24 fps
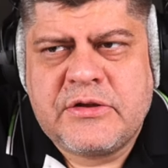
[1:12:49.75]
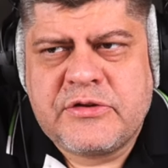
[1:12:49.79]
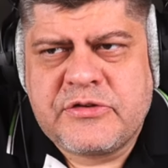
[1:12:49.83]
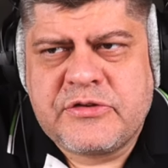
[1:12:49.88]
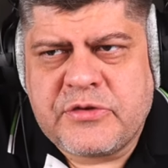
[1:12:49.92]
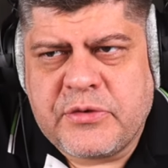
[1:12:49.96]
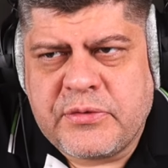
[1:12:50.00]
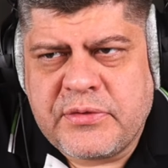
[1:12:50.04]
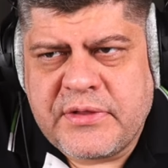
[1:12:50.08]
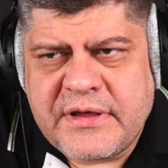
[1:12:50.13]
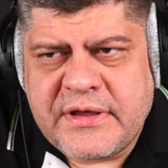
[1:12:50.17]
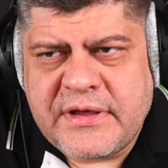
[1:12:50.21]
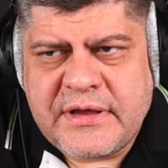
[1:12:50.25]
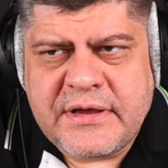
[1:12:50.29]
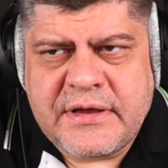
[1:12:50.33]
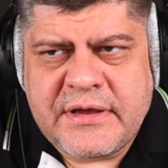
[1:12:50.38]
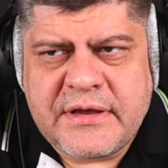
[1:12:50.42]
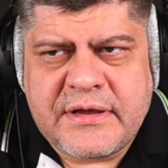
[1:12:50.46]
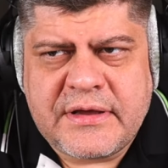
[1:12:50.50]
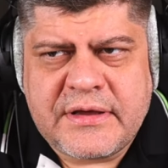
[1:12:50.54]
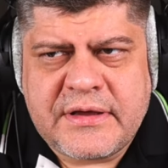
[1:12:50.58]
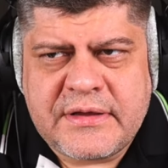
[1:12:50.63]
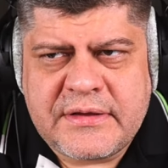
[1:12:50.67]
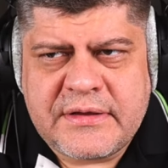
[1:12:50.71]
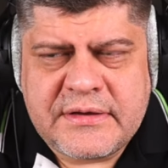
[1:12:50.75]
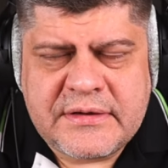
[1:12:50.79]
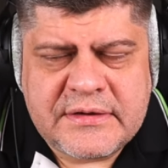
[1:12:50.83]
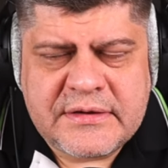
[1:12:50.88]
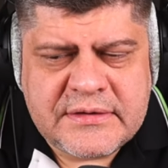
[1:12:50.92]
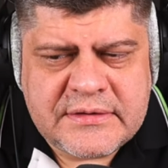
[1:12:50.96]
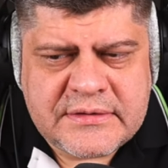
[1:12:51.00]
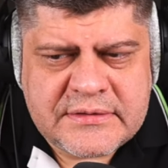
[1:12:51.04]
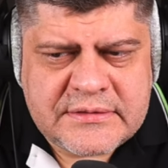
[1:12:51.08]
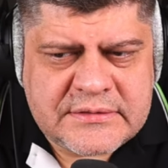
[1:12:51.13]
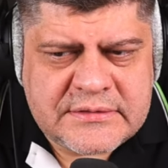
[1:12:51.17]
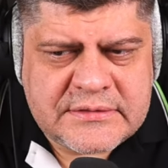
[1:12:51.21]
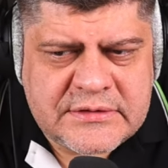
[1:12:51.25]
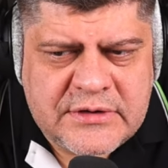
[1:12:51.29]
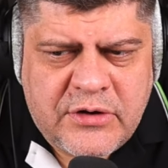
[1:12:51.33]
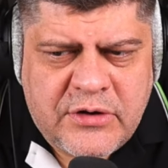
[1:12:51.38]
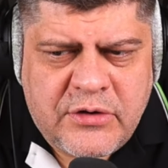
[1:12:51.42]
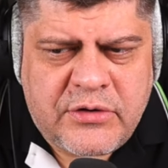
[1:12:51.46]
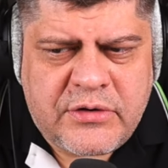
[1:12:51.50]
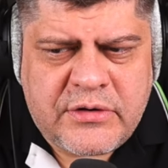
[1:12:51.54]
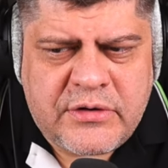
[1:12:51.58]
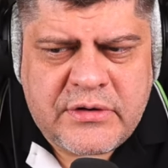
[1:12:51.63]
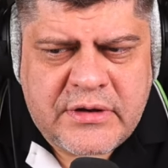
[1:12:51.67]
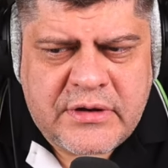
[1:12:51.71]
so they uh,
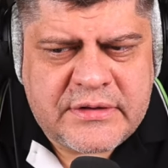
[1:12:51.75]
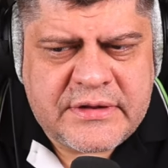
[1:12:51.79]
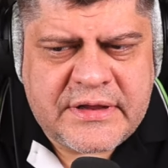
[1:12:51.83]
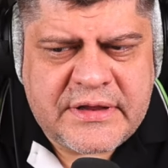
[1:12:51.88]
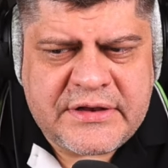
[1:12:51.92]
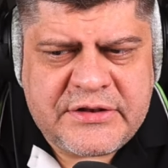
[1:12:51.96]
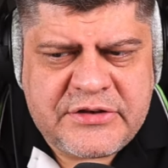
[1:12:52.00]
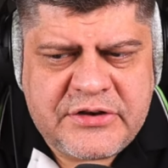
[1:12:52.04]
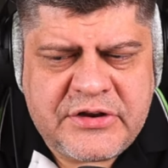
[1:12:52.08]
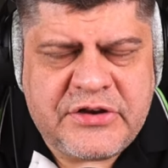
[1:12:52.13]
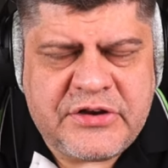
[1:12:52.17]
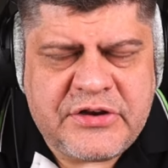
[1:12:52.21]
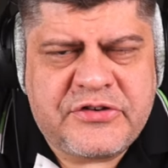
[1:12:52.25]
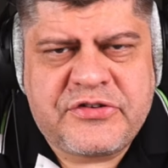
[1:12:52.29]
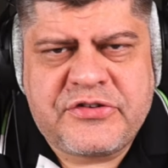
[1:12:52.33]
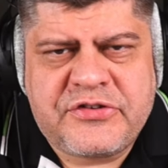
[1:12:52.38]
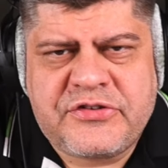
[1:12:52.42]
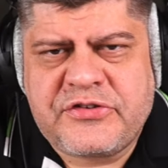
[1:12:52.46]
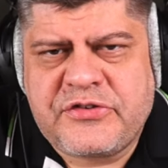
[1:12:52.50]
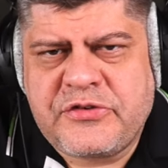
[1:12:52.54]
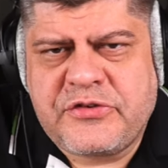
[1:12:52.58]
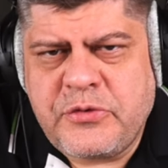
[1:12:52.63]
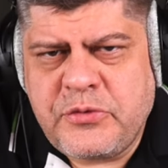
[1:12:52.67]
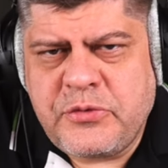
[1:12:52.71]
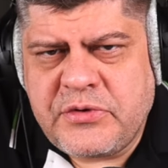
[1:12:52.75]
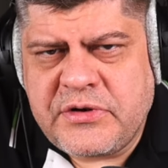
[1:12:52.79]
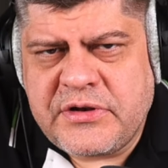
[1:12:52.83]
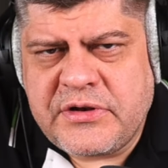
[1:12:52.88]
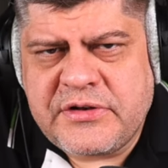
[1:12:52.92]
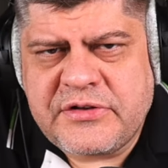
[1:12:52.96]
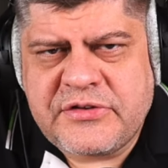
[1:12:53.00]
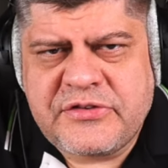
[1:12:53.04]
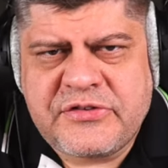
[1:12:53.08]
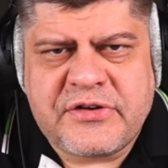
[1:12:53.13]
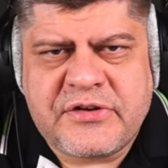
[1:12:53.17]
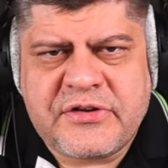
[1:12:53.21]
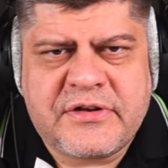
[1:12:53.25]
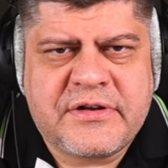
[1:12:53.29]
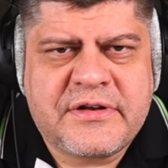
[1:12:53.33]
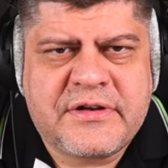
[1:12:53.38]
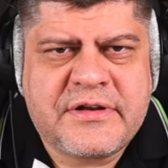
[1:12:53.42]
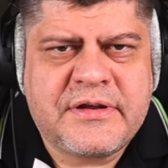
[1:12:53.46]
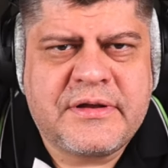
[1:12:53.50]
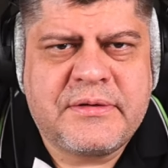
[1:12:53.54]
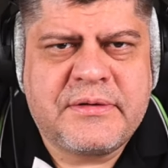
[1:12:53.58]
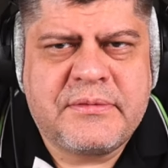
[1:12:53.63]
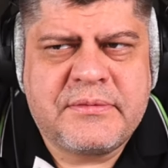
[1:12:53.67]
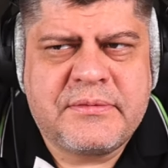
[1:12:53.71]
learn, uh, they teach students and
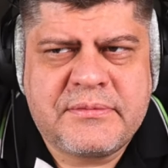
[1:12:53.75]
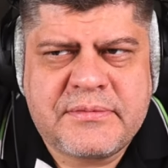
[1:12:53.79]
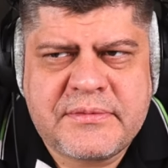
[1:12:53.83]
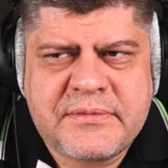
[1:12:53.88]
they